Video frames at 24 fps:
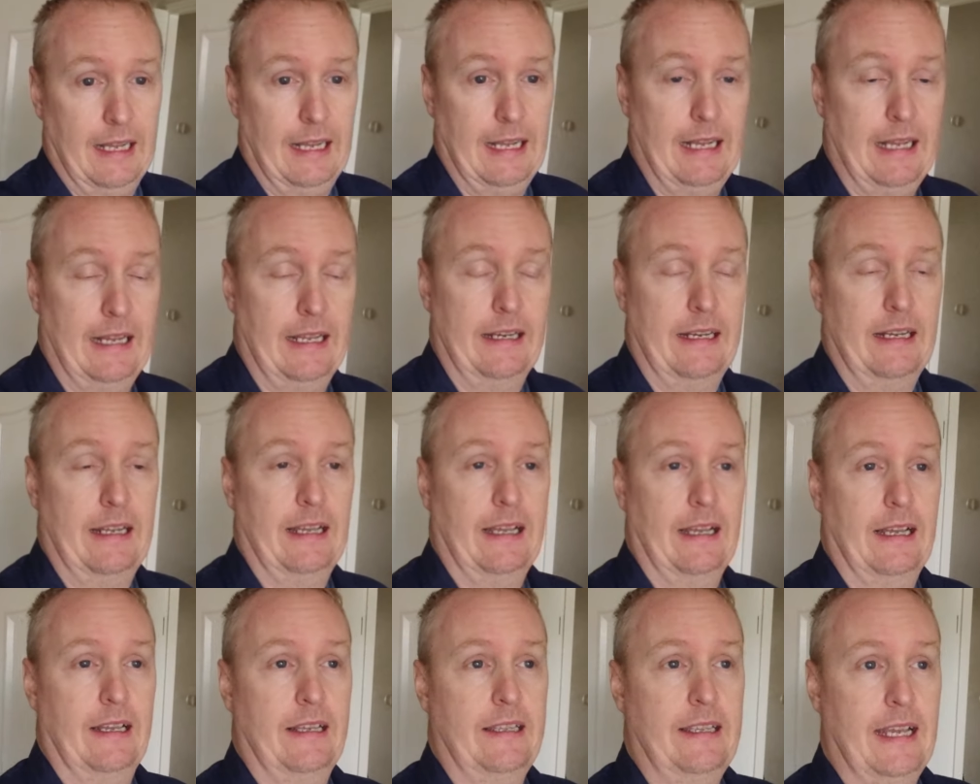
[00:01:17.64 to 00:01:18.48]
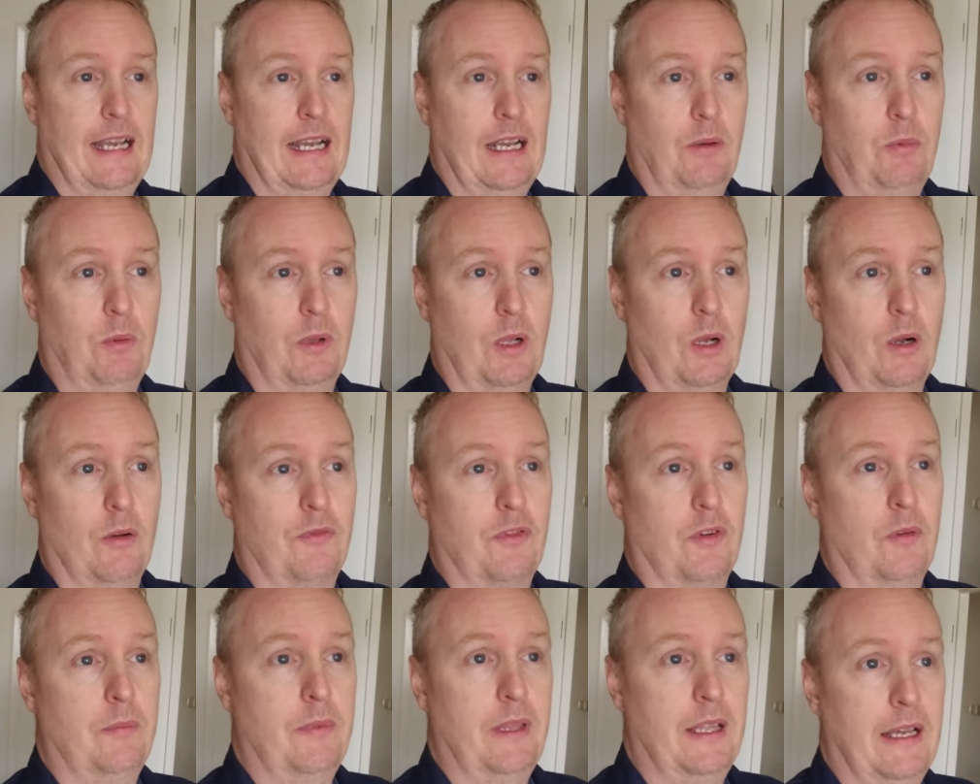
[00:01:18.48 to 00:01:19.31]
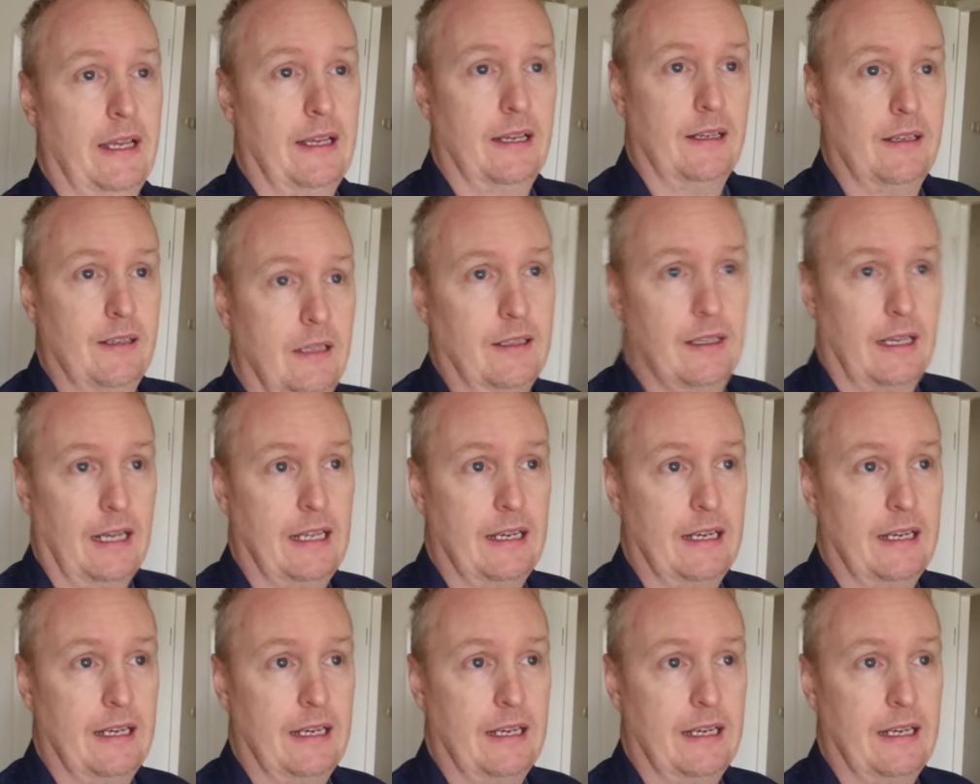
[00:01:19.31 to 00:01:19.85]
And uh, yeah, we'll go from there.